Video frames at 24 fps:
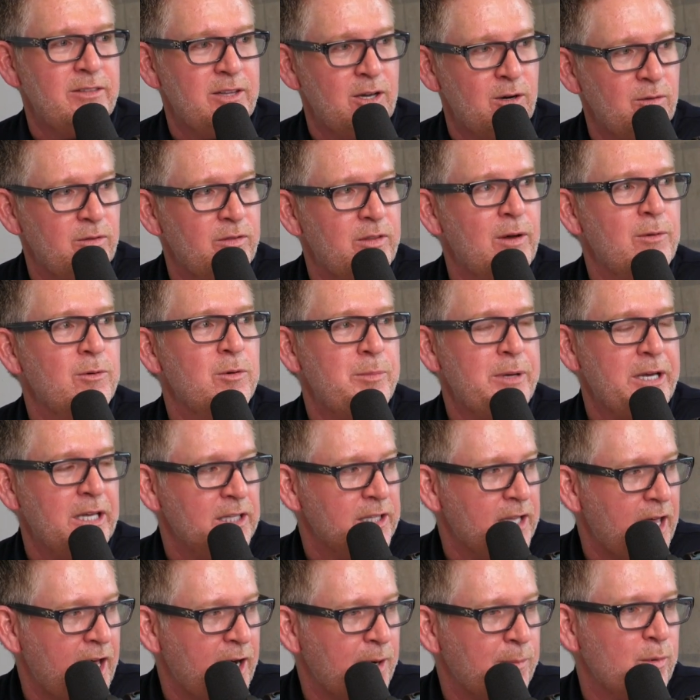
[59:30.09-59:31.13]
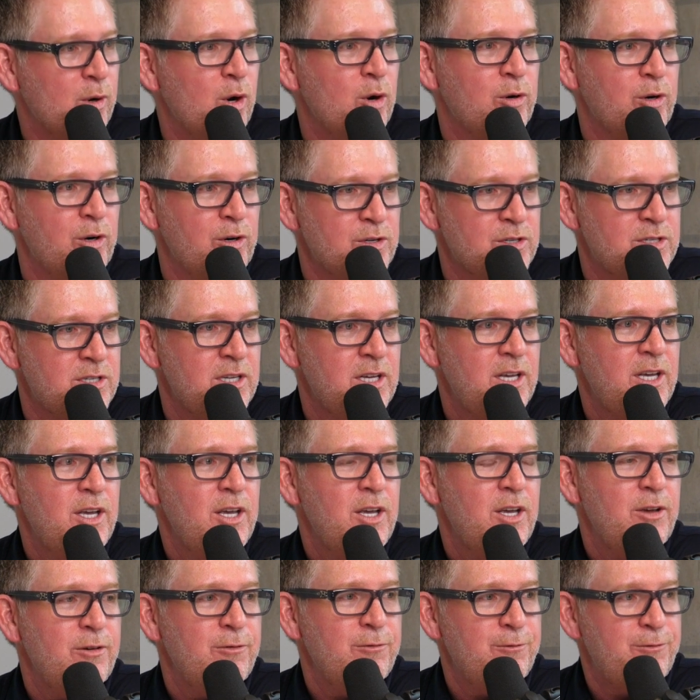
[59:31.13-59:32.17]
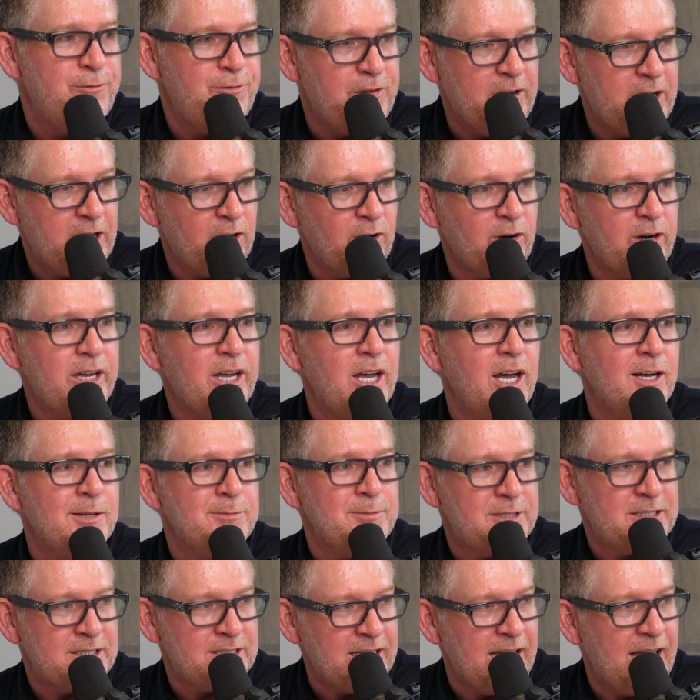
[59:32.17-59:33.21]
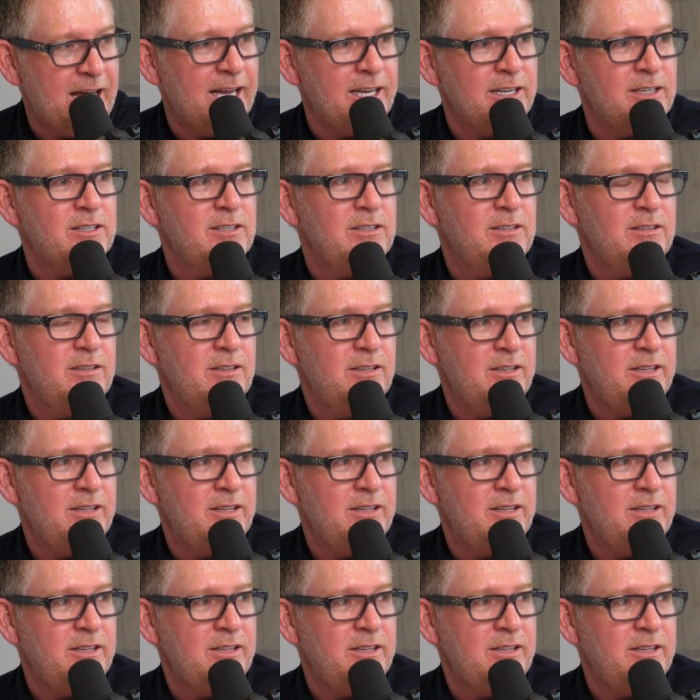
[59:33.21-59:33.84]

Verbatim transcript: There, there would be a lot of brokers very upset